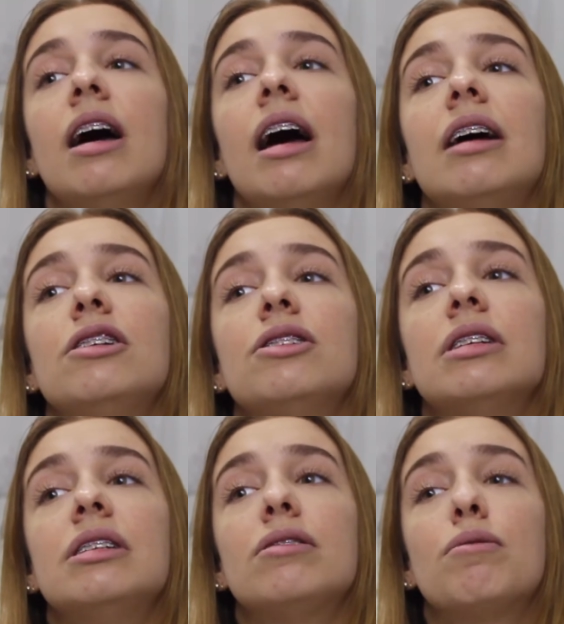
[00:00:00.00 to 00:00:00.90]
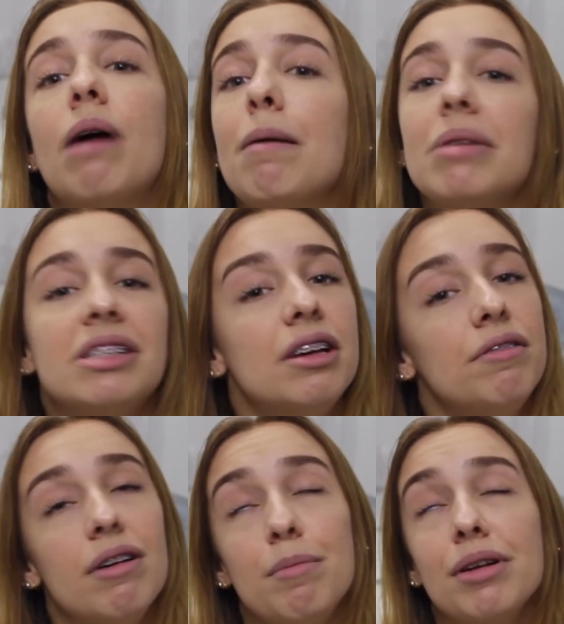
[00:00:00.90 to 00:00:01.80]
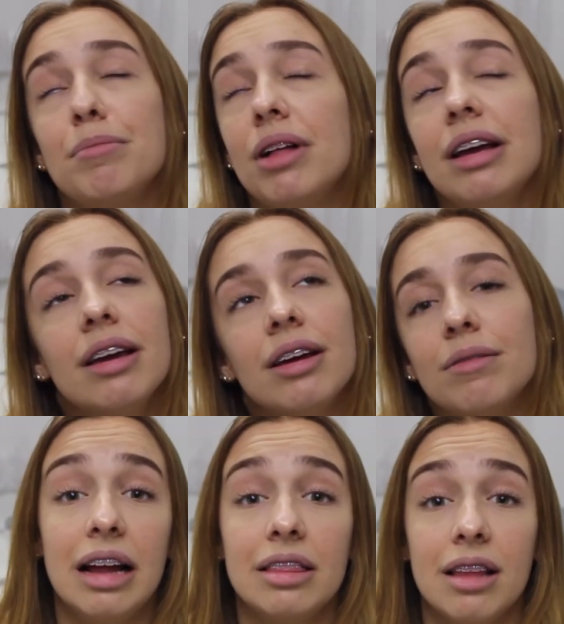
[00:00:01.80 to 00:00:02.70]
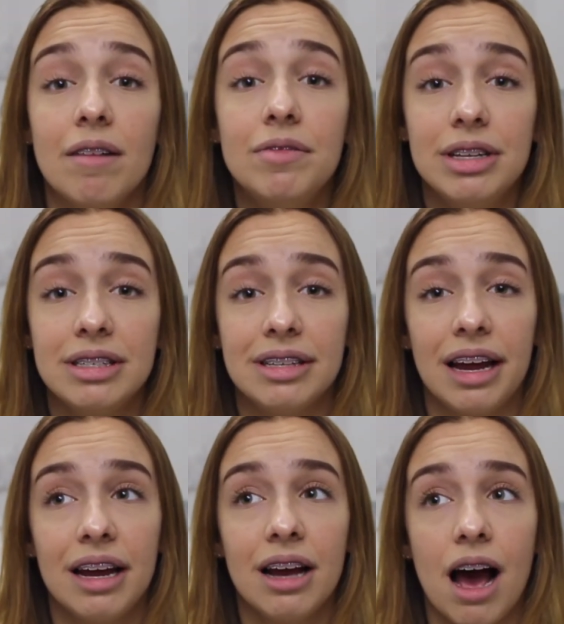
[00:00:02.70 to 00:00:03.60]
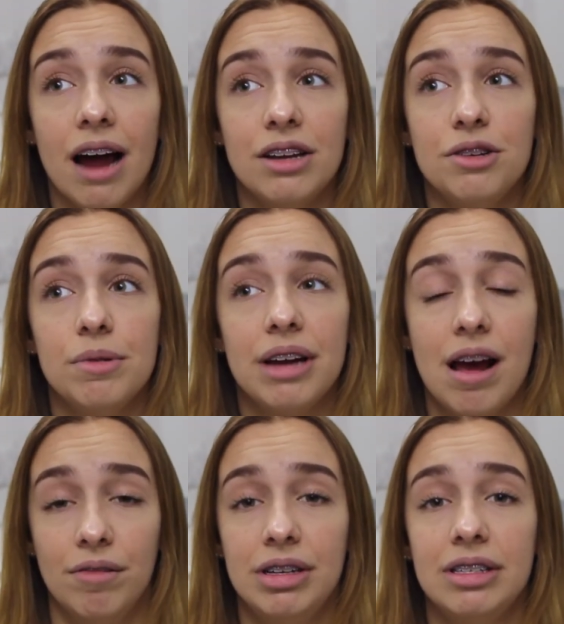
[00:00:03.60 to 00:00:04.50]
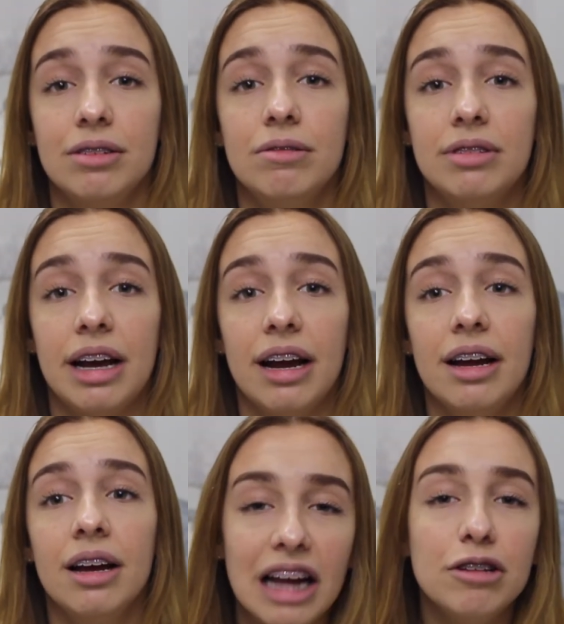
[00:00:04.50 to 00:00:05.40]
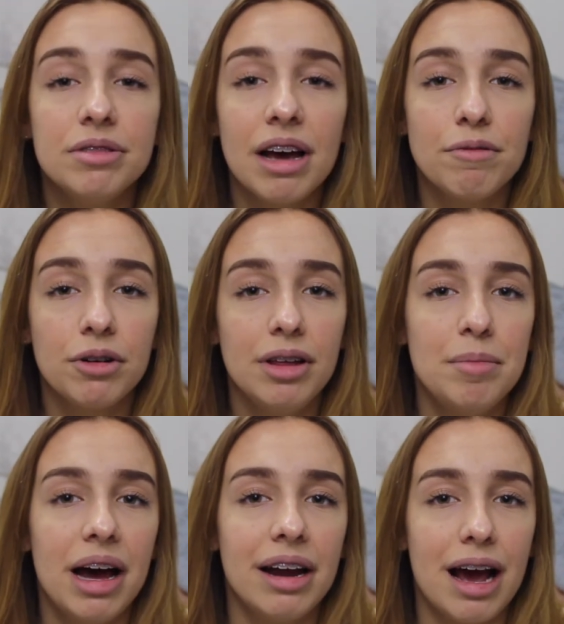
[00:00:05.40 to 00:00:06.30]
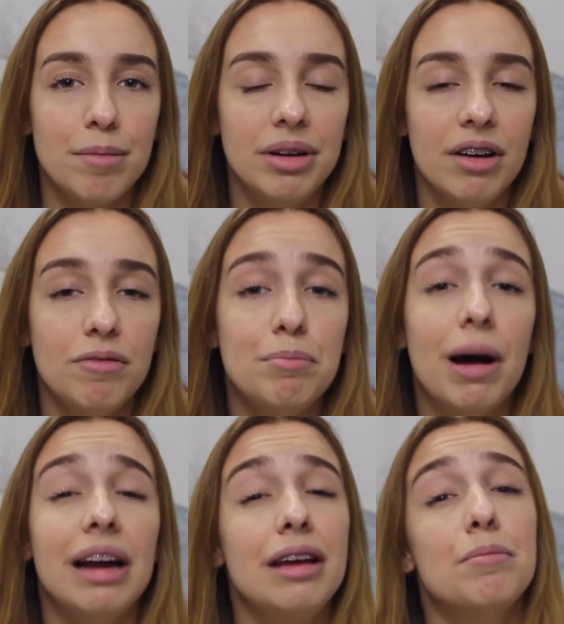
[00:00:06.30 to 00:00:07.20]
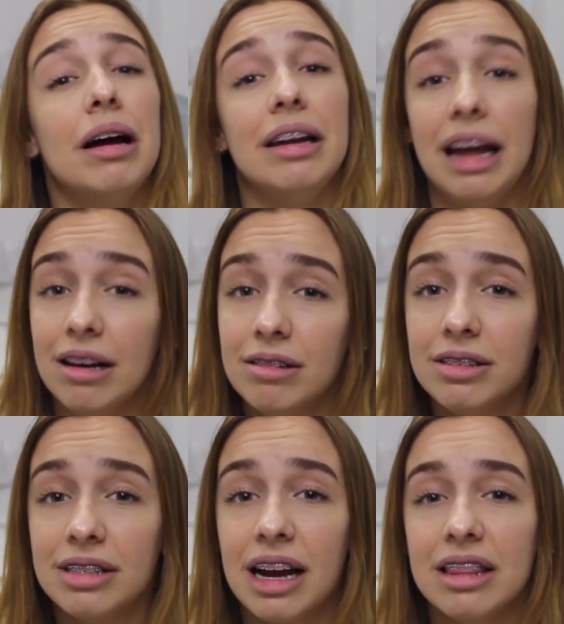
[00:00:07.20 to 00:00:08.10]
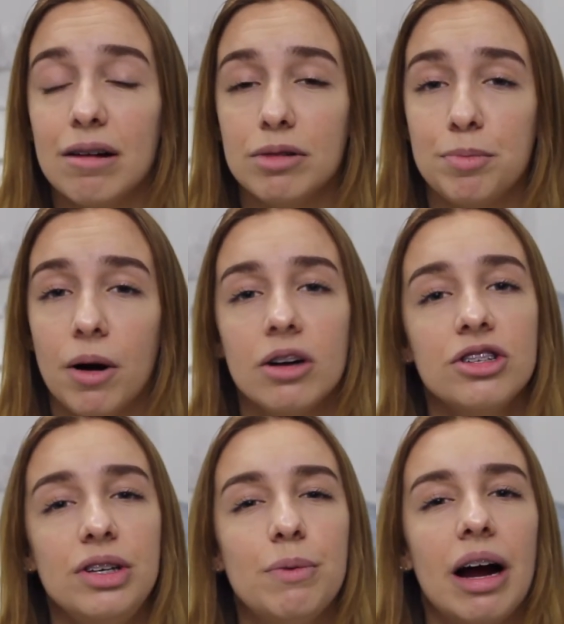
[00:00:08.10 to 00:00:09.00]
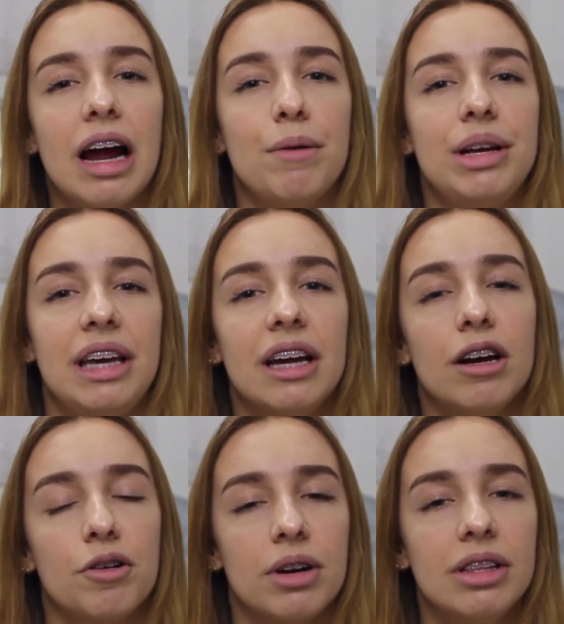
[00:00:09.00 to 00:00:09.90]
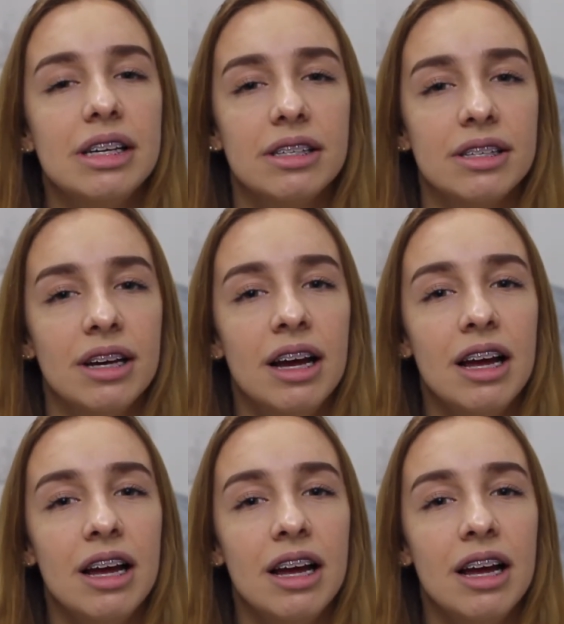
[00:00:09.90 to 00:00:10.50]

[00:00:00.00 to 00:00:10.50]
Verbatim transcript: and just wrap myself up in a blanket. I love to sing. I do it every single day. I used to have a really bad habit of biting my nails and that was partially why I would get acrylics